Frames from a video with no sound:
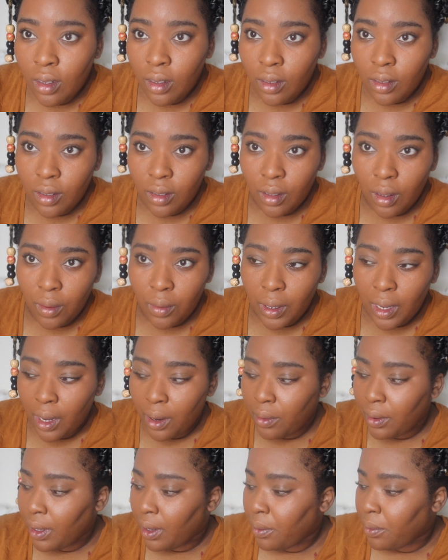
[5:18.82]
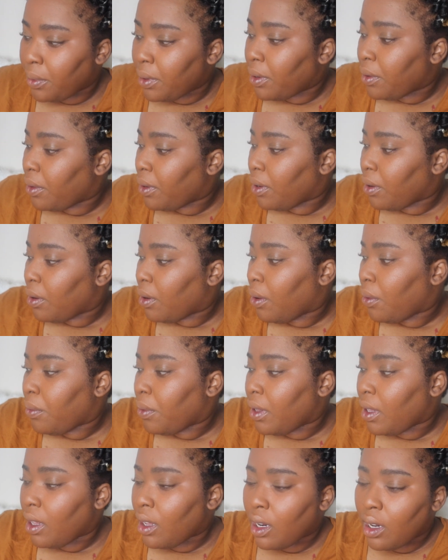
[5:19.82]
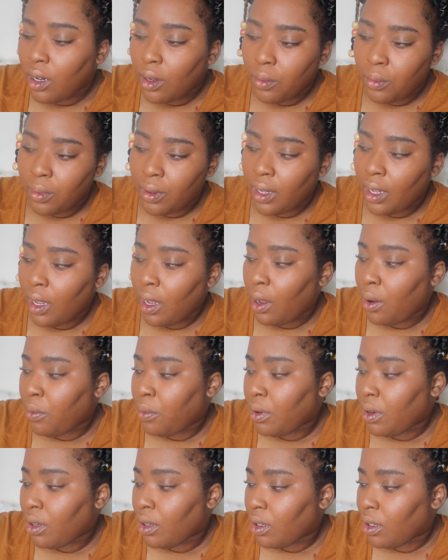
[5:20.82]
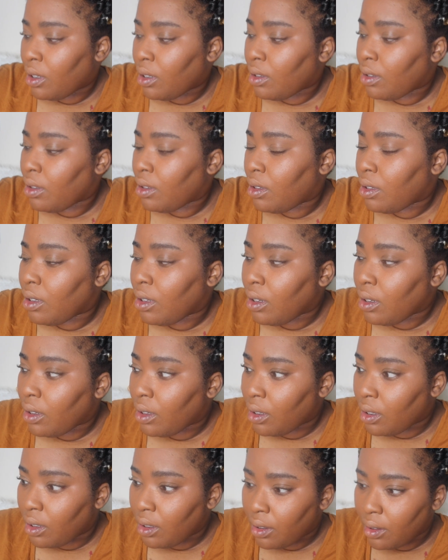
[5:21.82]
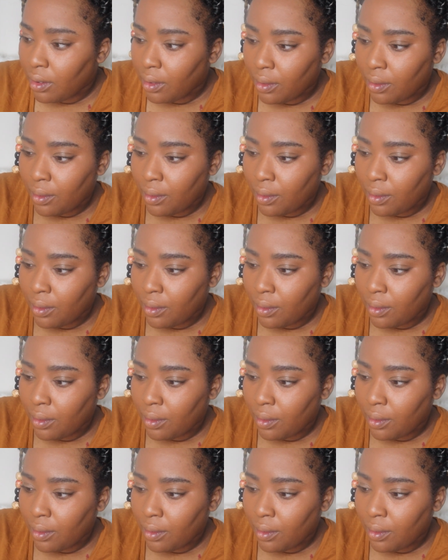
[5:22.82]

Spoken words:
So now that we're going to go in with our concealer,